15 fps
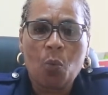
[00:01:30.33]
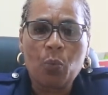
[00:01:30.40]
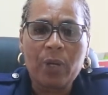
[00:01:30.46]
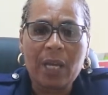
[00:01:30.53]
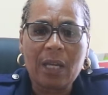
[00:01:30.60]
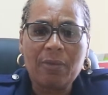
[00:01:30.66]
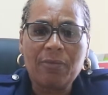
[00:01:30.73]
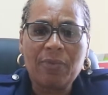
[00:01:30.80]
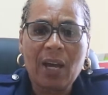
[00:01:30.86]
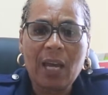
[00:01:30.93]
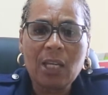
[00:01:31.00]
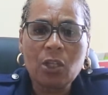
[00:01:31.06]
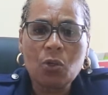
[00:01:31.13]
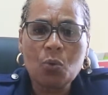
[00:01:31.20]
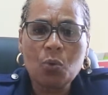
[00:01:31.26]
We
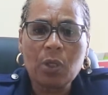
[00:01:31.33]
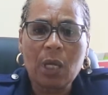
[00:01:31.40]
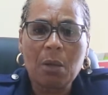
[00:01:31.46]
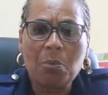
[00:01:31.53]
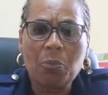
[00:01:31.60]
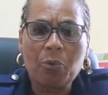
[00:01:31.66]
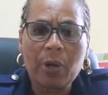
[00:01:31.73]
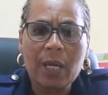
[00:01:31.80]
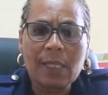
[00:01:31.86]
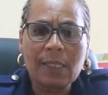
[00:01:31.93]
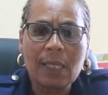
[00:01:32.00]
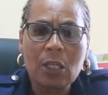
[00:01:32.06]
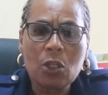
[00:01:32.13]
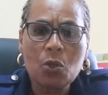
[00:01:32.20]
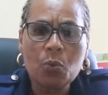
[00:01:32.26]
invite you to embrace
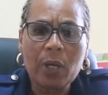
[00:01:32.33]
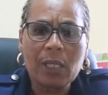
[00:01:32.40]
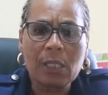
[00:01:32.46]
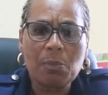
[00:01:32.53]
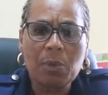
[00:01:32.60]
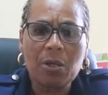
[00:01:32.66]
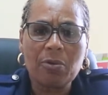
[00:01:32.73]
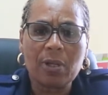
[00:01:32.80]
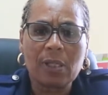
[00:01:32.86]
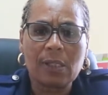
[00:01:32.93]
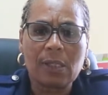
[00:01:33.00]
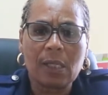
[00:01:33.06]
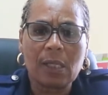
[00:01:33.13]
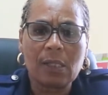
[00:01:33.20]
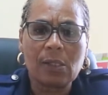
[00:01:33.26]
the new
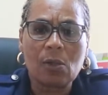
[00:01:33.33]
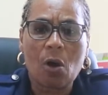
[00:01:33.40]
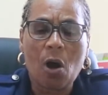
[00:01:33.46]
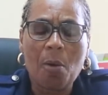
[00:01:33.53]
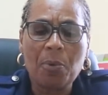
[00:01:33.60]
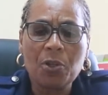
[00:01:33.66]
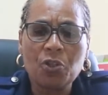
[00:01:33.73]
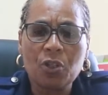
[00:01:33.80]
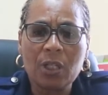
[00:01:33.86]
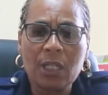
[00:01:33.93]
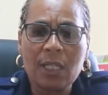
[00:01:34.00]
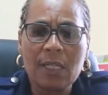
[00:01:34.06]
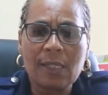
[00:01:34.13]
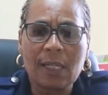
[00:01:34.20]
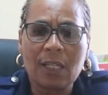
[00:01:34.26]
experiences,
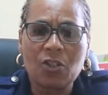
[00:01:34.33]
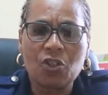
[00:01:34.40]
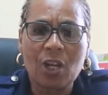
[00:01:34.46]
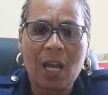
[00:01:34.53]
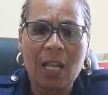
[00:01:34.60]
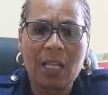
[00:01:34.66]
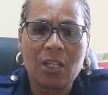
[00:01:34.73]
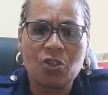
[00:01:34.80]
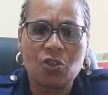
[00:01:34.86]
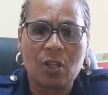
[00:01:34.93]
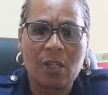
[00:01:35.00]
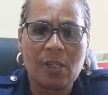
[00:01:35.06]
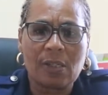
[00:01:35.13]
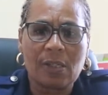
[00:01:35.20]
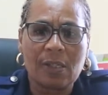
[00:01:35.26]
opportunities, and
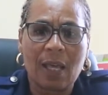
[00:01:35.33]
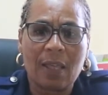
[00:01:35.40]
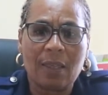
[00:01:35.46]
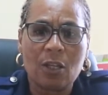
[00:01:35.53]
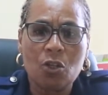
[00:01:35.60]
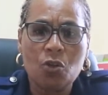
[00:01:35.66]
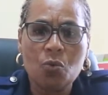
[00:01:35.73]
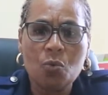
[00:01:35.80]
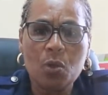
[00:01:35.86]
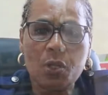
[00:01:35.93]
challenges that the new